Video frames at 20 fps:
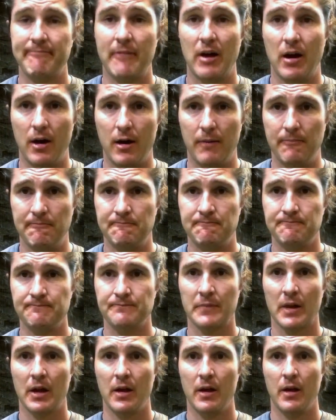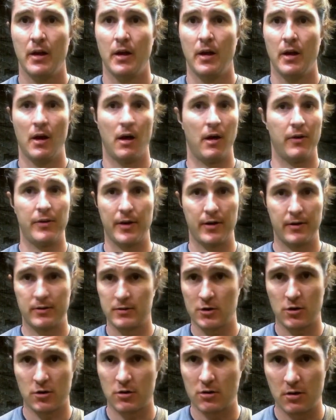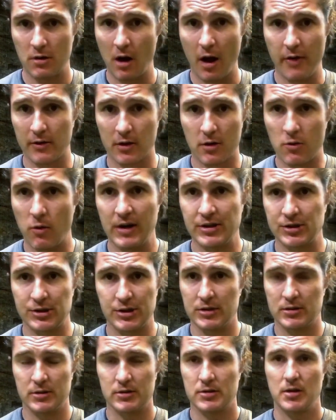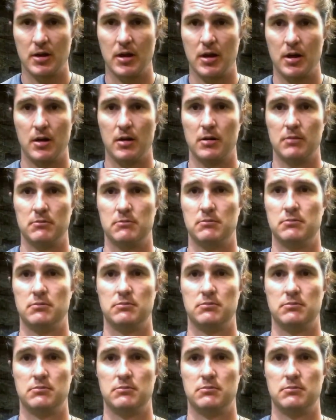Are there other questions? I